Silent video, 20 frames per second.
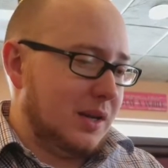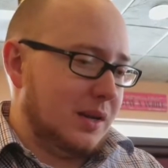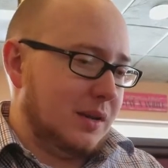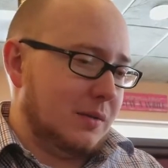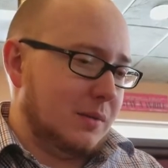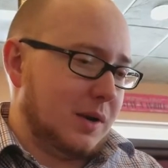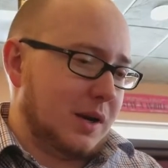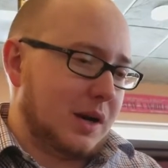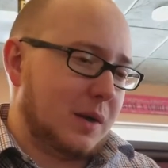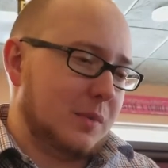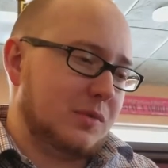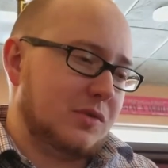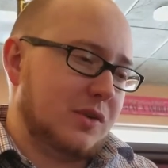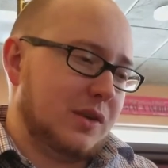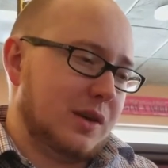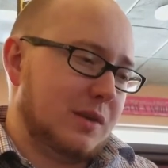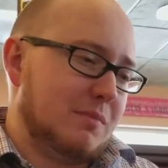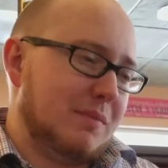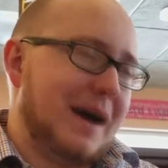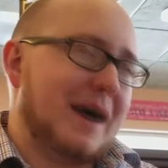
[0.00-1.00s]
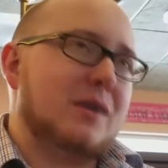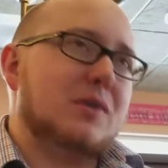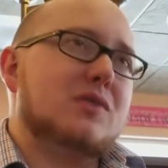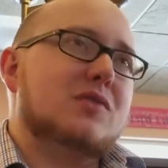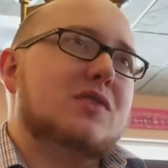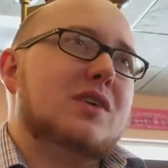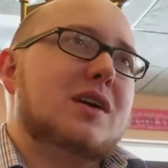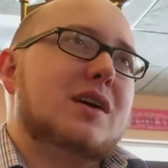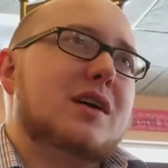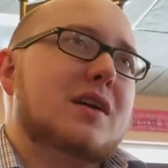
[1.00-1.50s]
when it comes to like
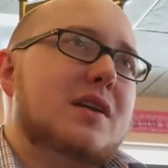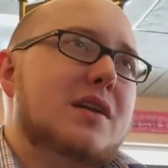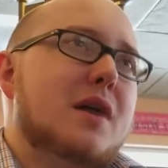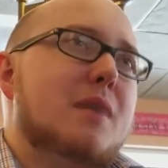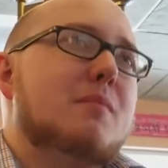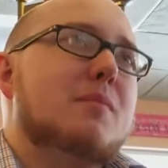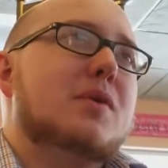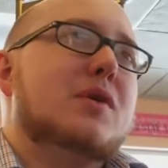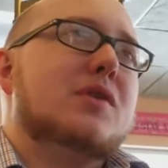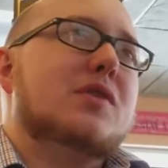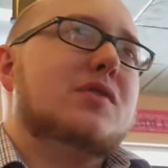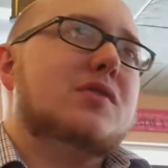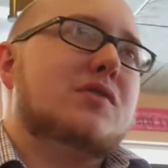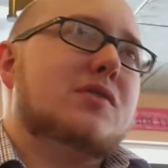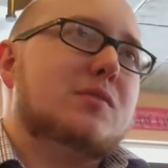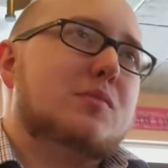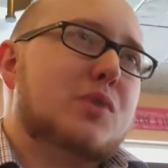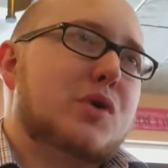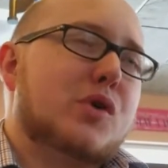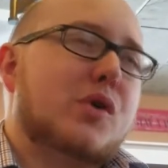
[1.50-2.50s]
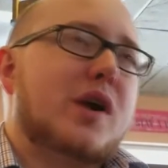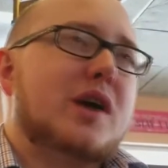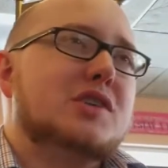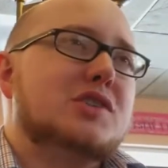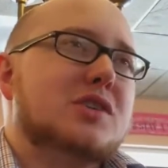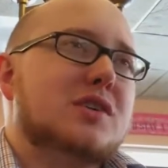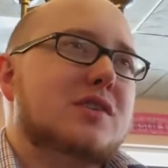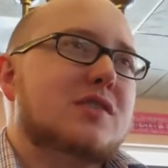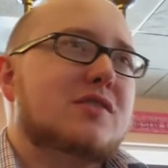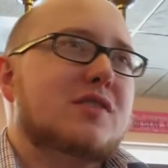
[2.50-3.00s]
balancing and numbers and
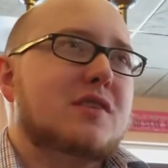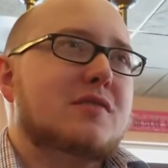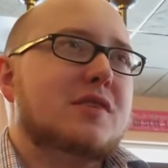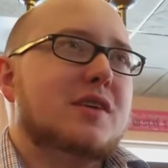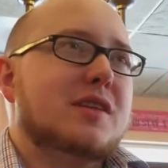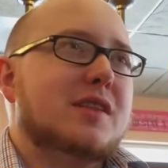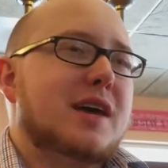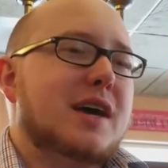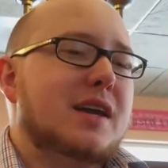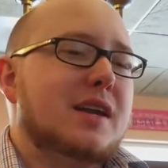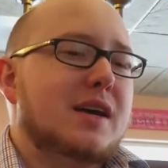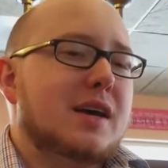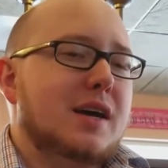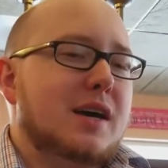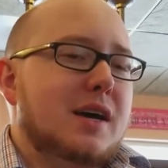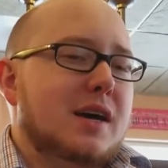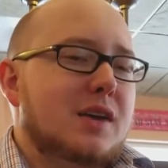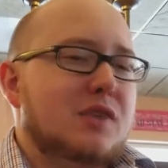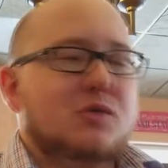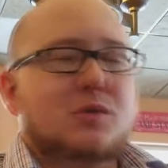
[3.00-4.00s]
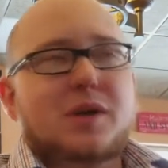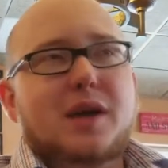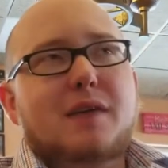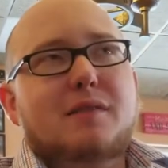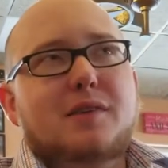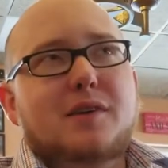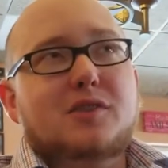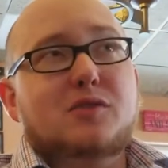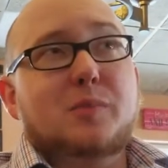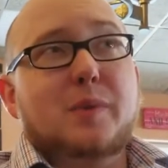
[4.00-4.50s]
progression and stuff like that, he doesn't really
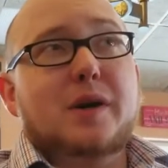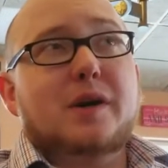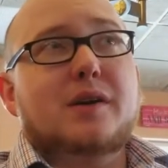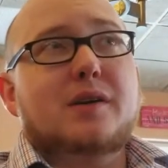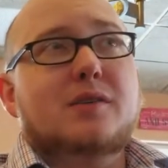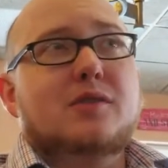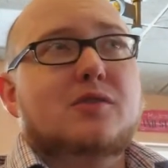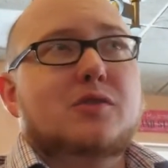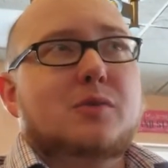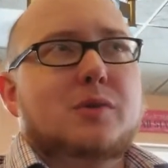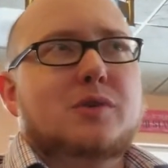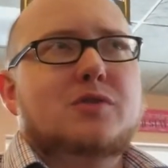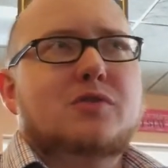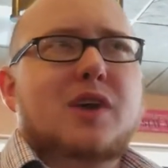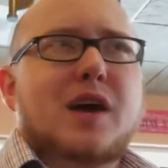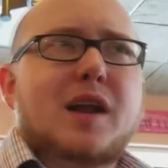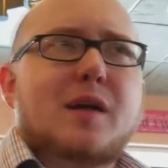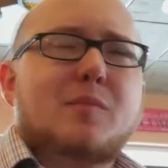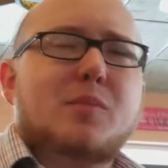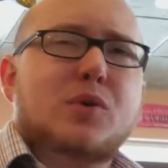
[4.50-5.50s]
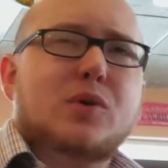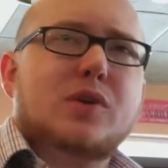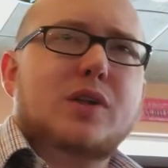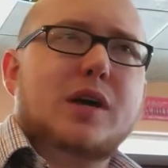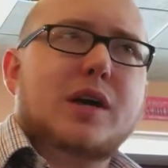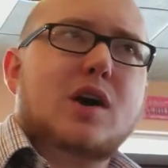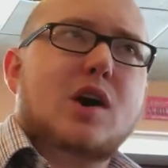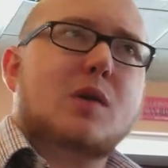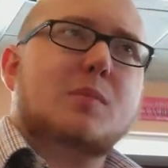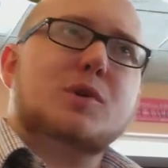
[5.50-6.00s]
have the experience. So he just kind of put
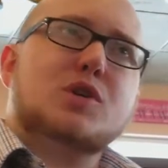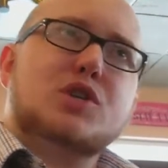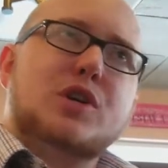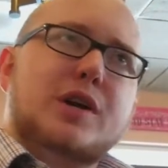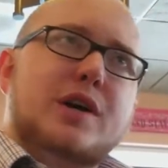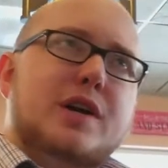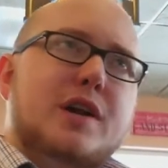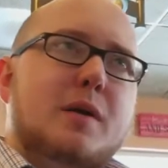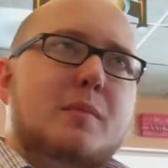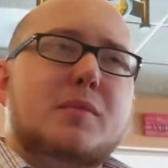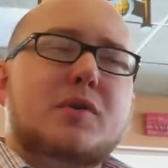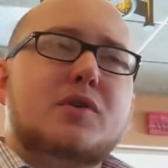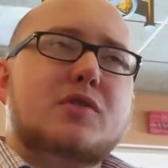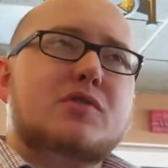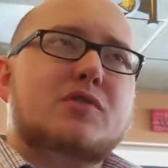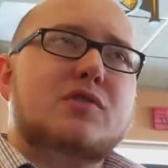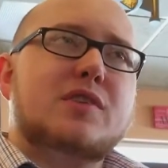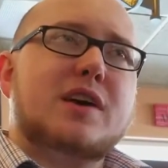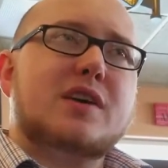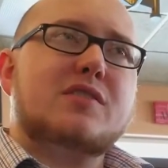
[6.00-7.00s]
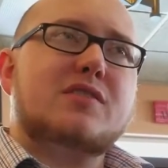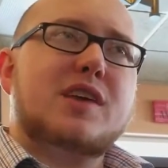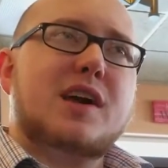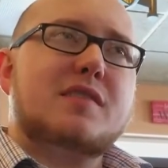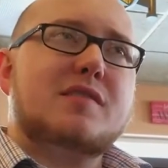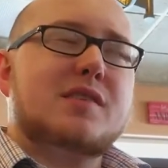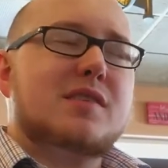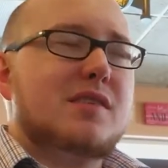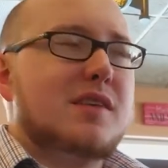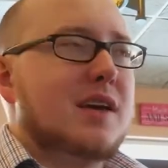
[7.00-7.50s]
like arbitrary numbers next to
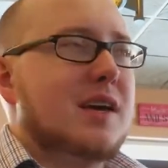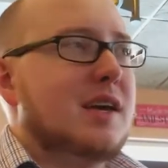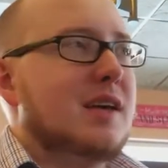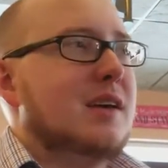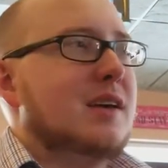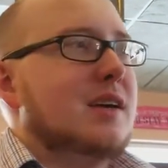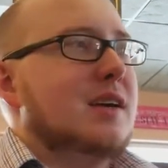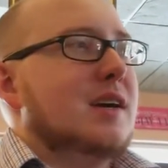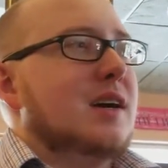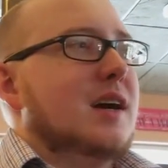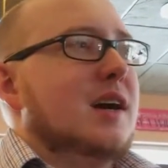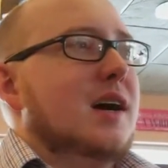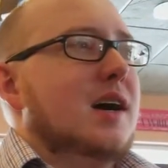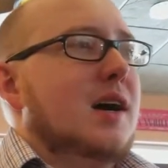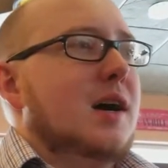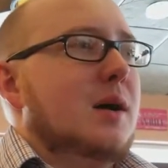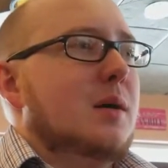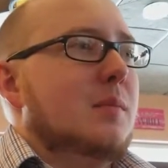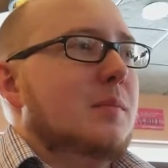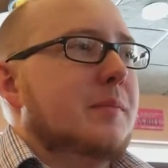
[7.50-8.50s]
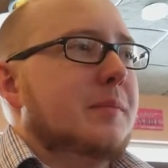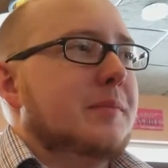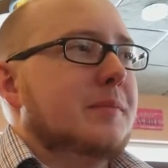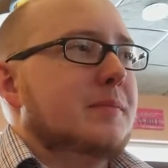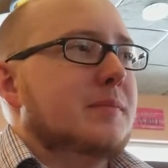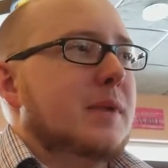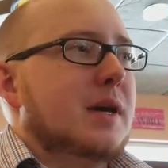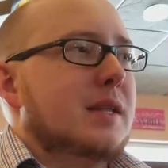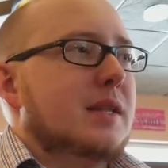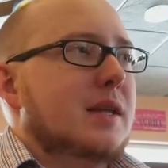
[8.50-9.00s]
everything,
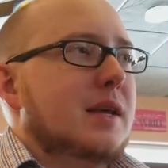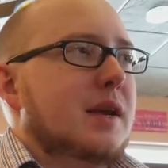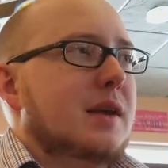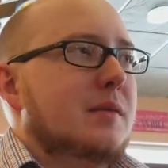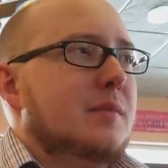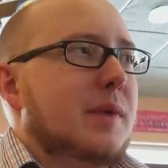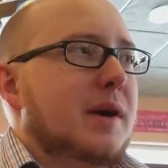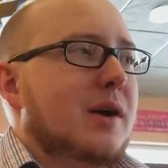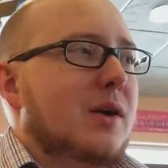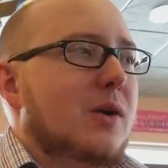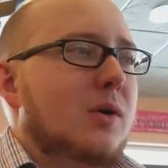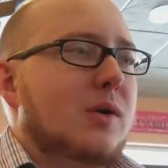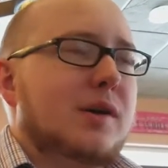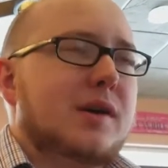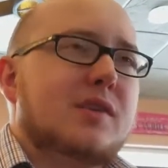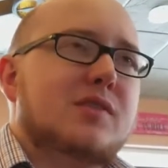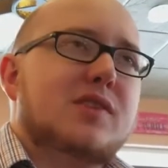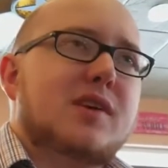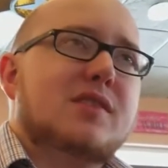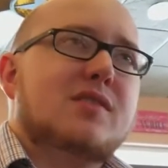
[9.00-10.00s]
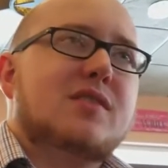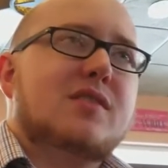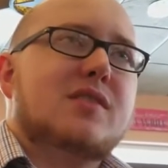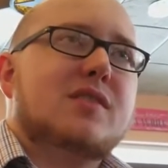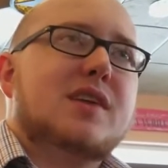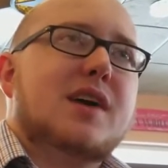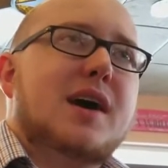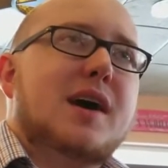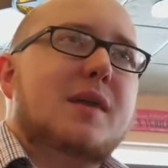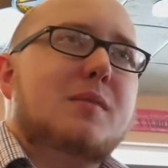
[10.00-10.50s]
and they didn't make a whole lot of sense at
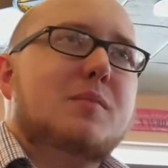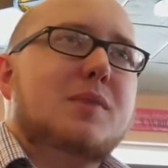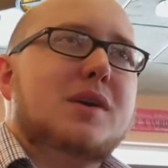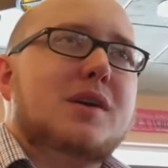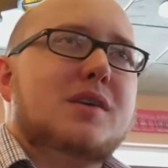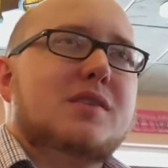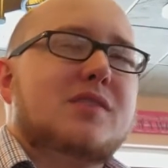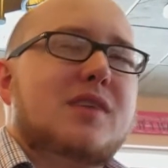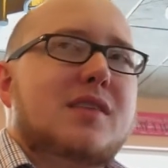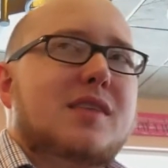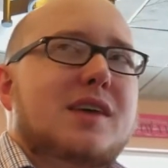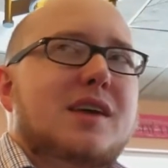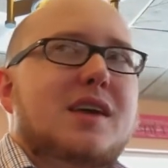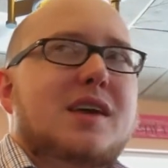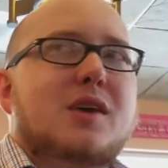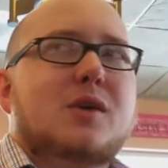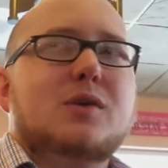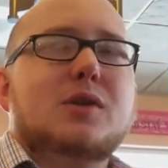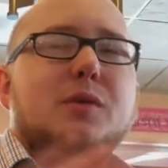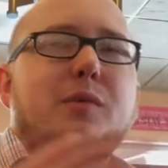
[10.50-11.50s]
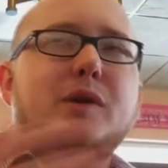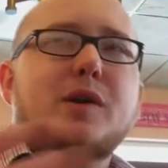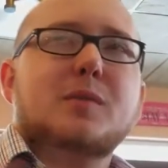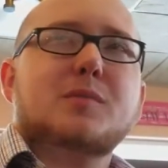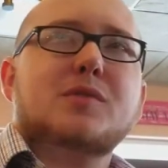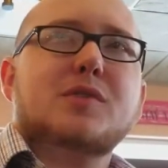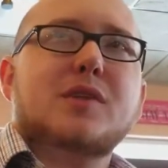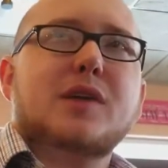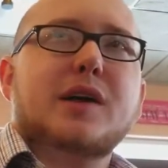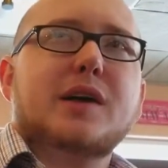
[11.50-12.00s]
the time because I think he only went
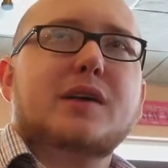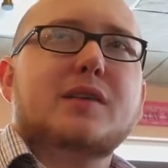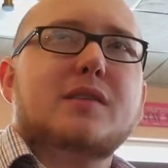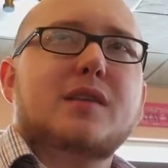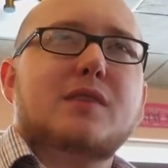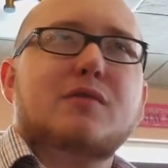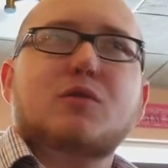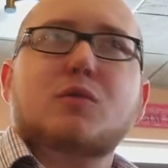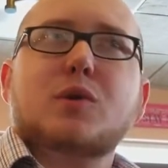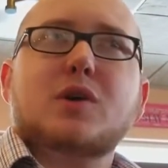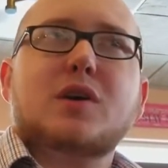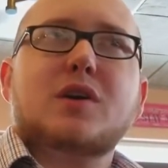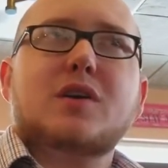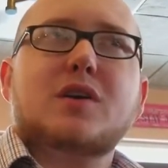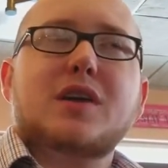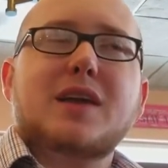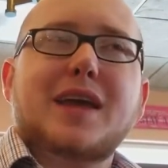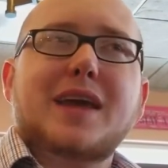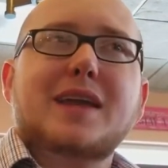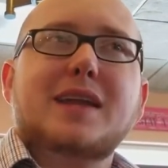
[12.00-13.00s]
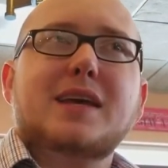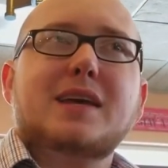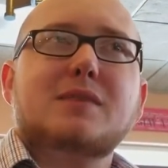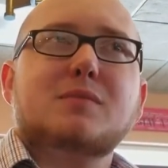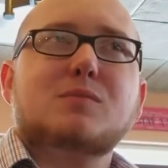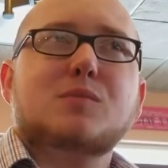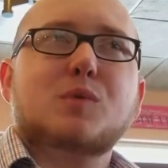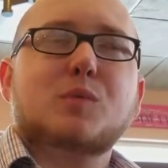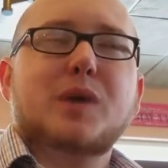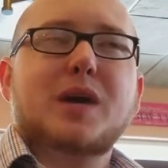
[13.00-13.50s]
up to like level
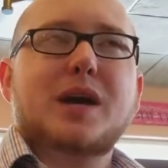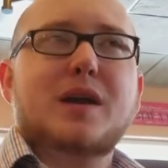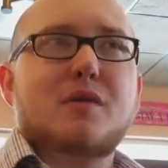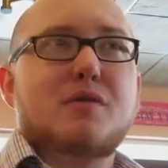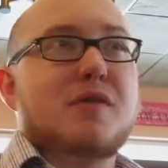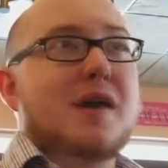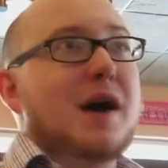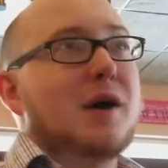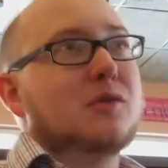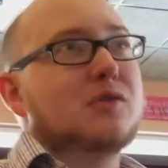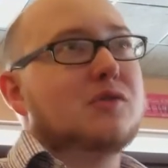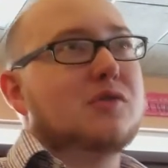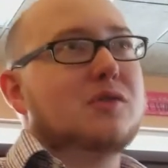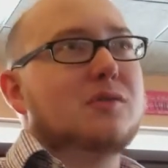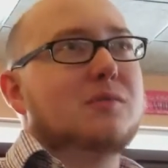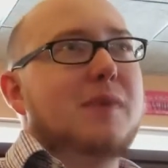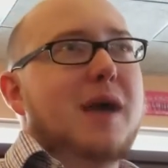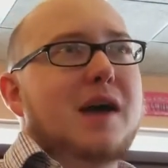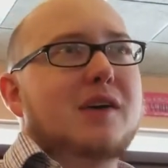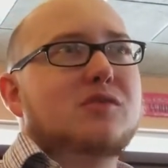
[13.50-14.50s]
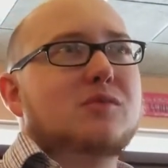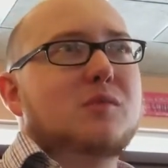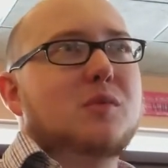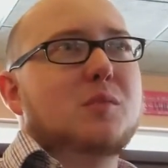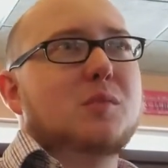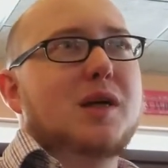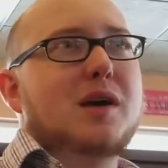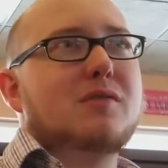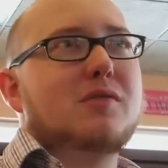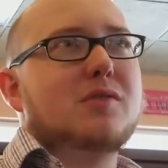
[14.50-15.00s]
180 when we had 1,000
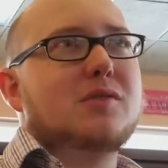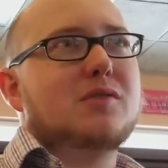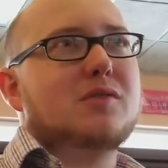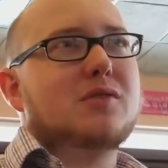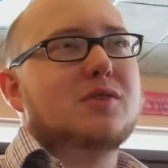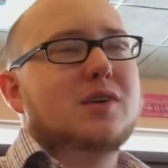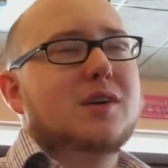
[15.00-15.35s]
maximum levels.